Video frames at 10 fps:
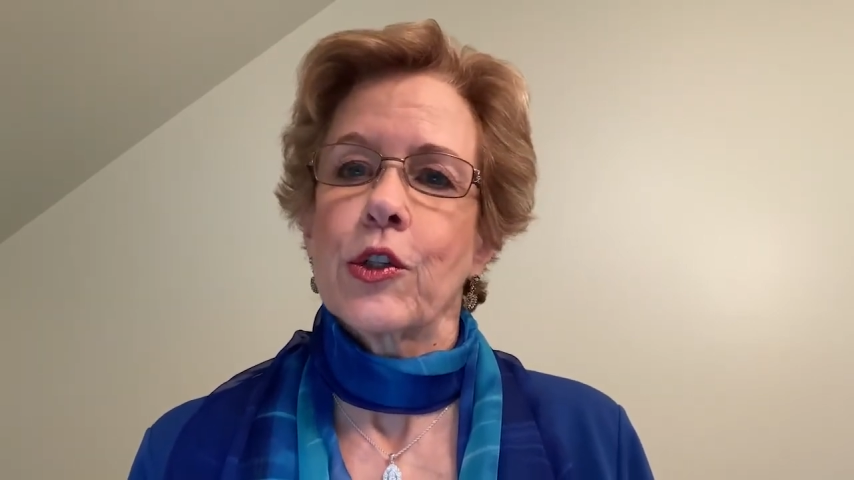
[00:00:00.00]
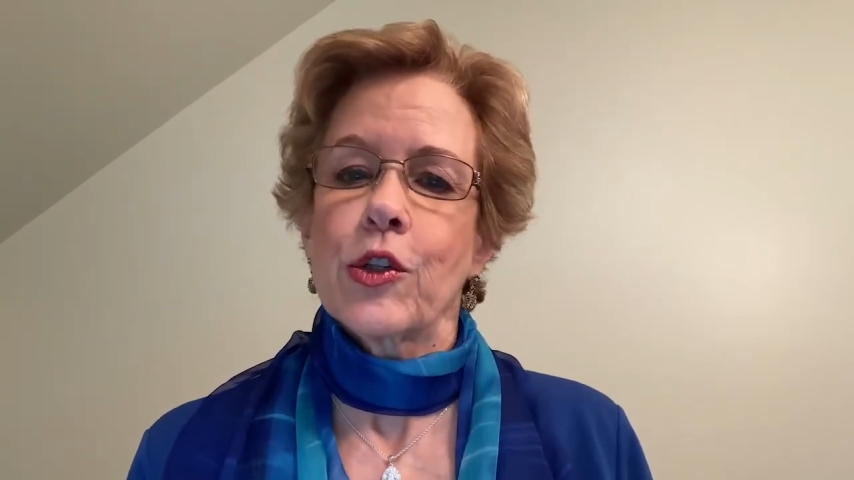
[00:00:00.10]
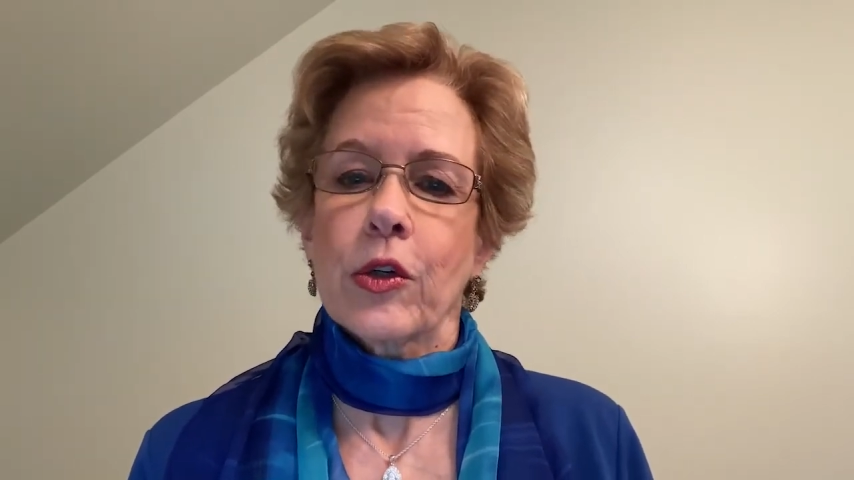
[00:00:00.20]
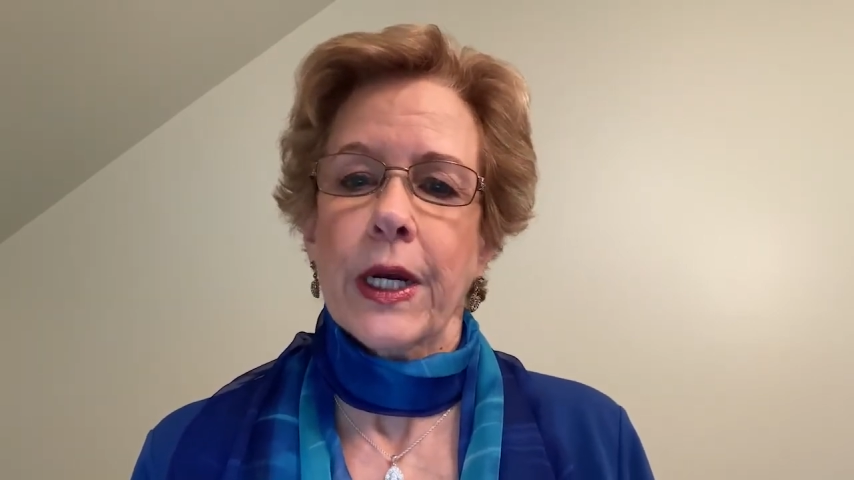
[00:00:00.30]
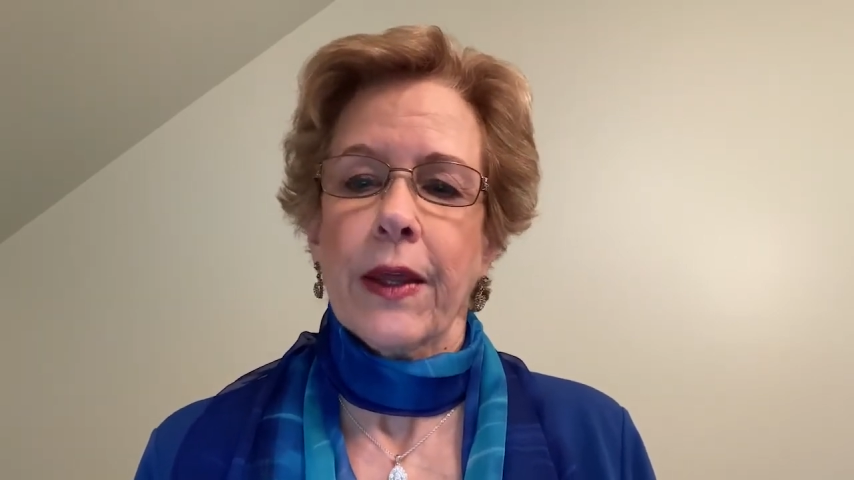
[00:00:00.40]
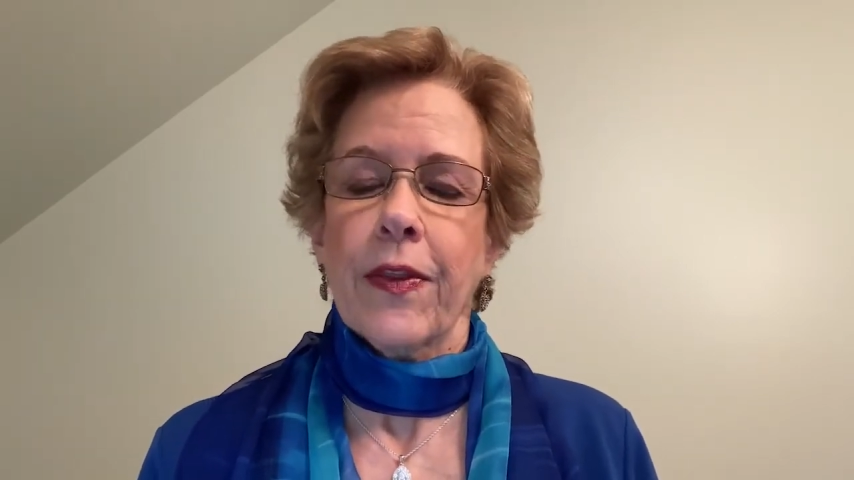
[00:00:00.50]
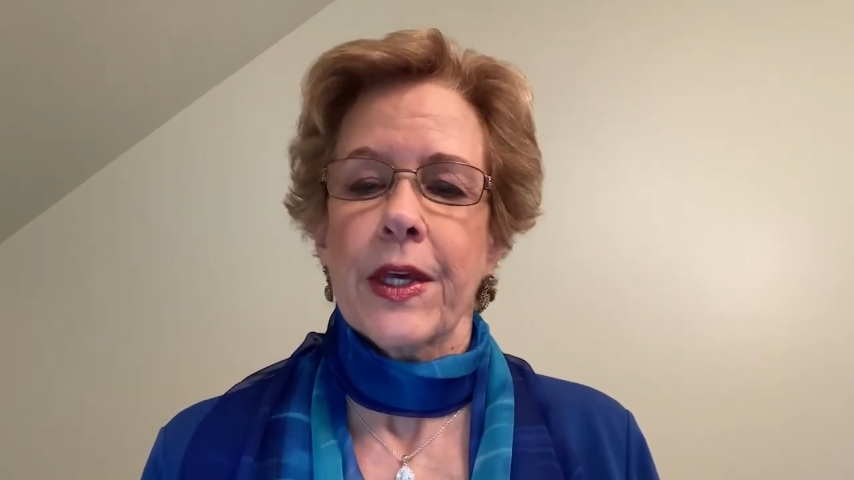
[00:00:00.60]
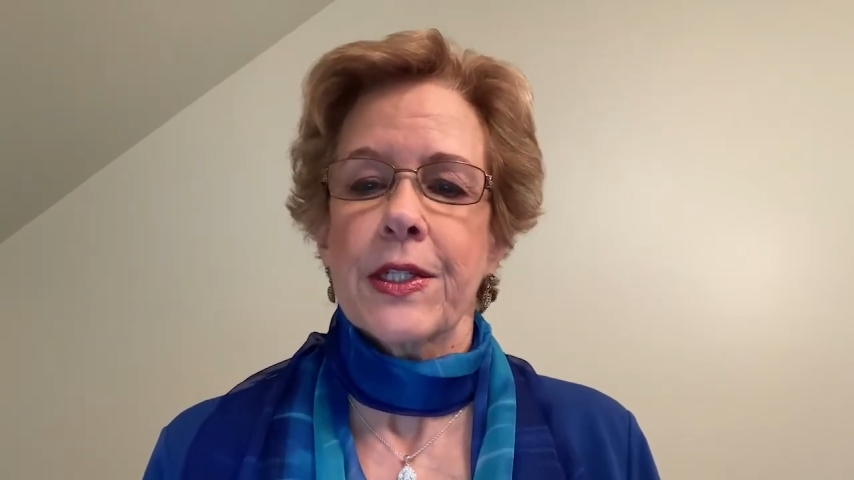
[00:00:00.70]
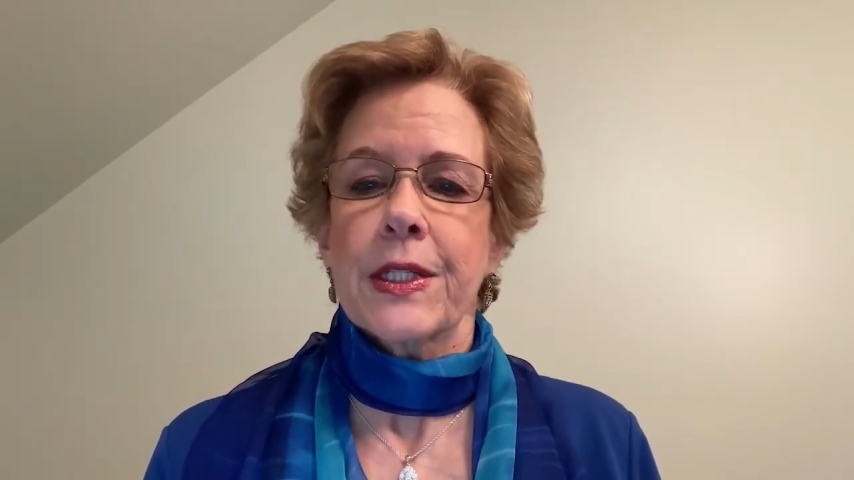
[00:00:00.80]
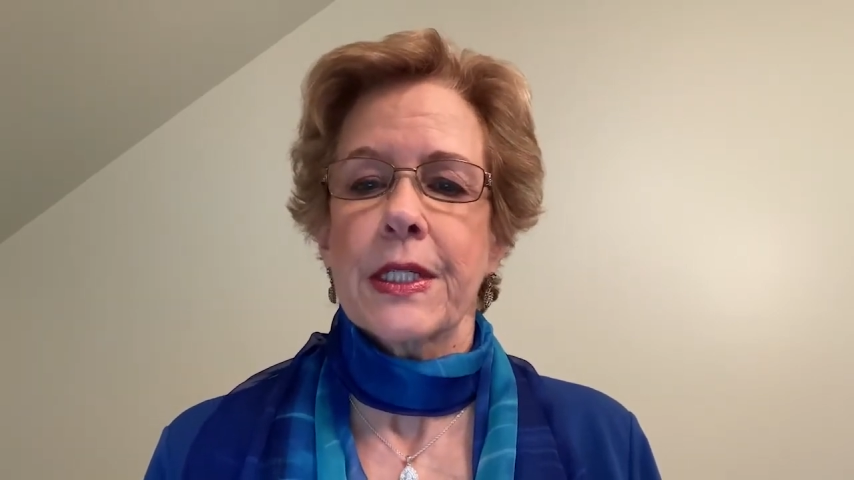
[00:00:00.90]
During
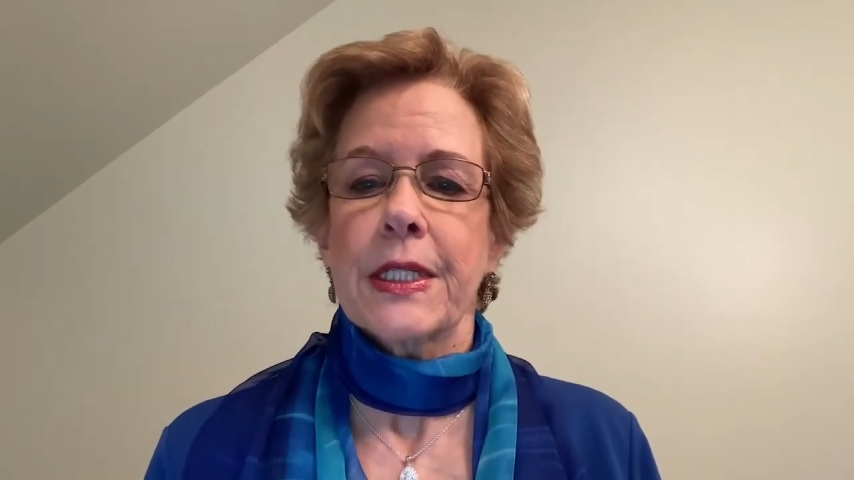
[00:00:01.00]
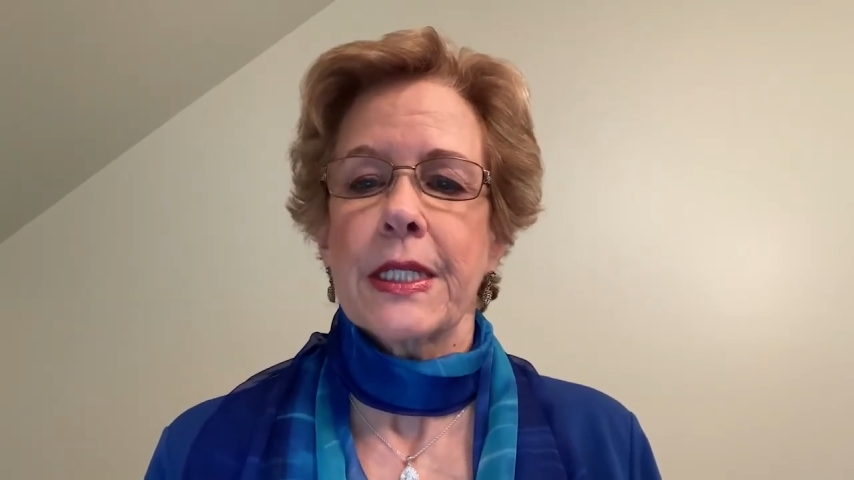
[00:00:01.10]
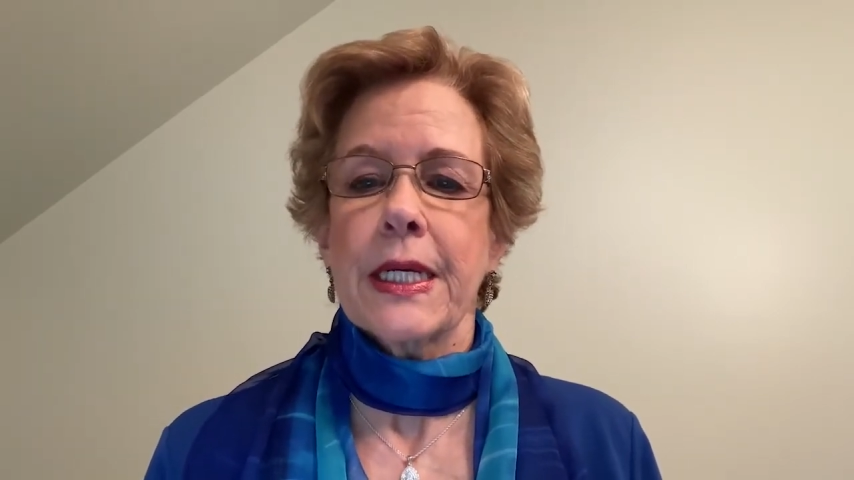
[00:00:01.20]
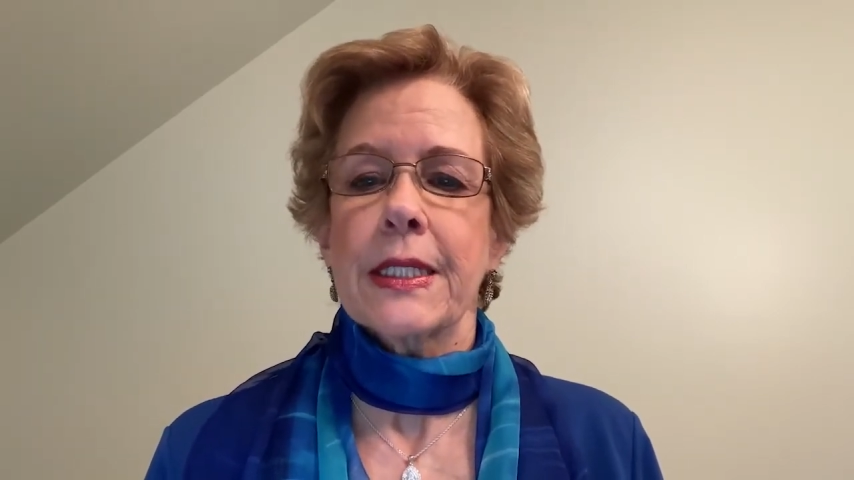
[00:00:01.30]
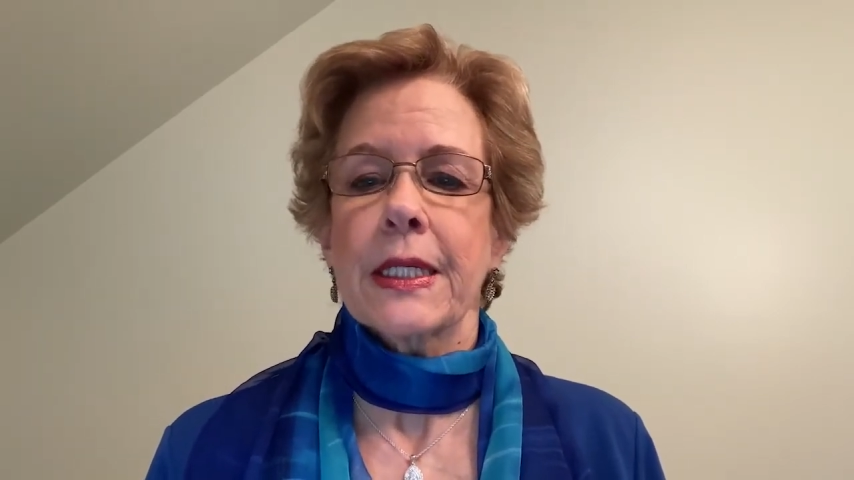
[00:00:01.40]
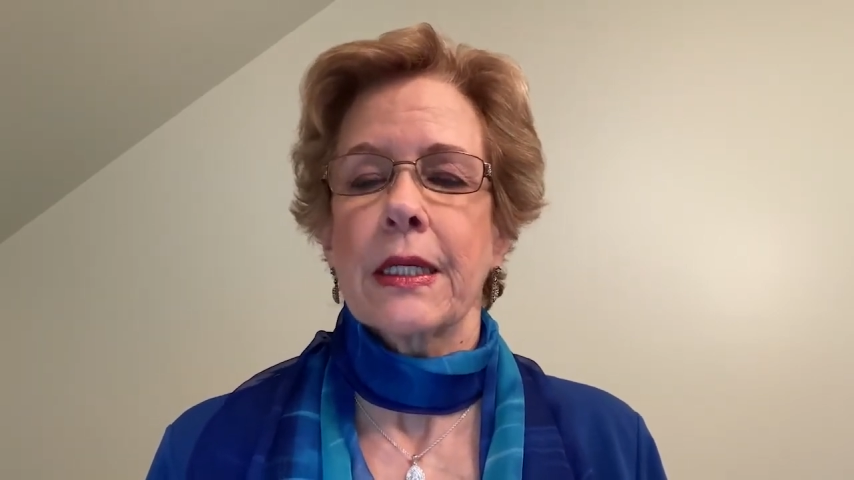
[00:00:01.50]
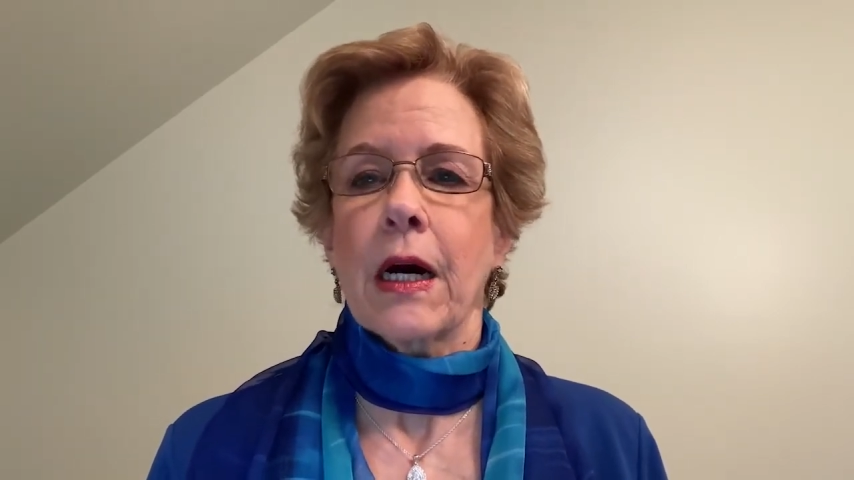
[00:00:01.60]
this season